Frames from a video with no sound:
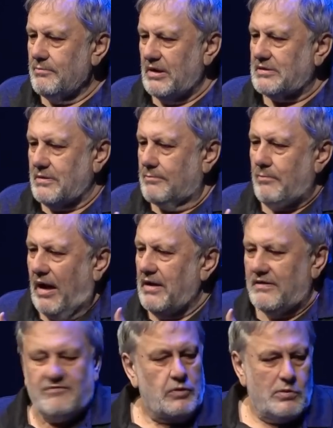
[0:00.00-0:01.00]
But
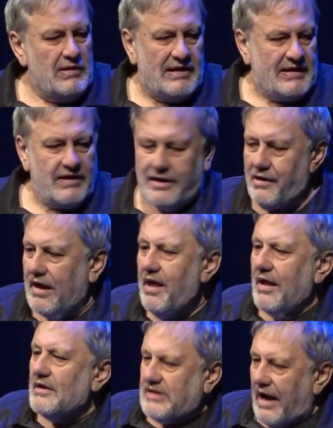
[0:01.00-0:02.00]
my view is here
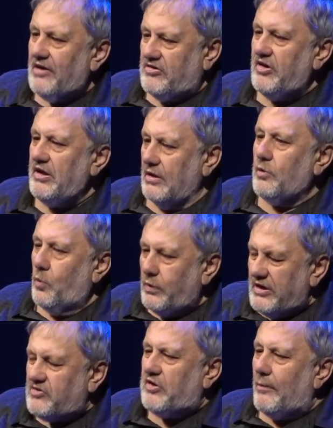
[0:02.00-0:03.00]
tragic,
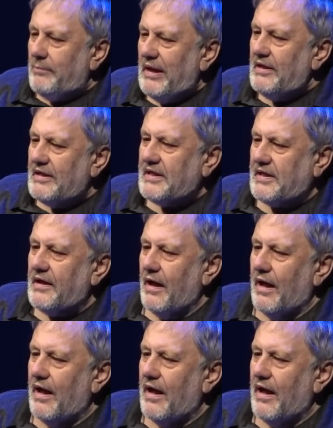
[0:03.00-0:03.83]
which means